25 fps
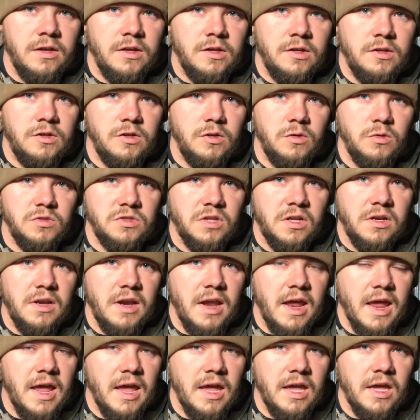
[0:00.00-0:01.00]
use a
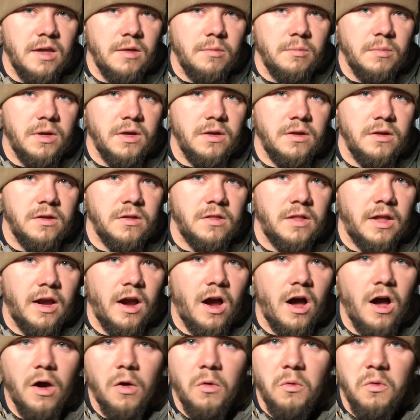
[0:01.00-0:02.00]
name like
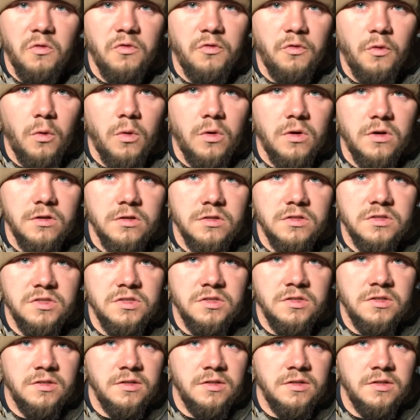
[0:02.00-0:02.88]
aquaphorus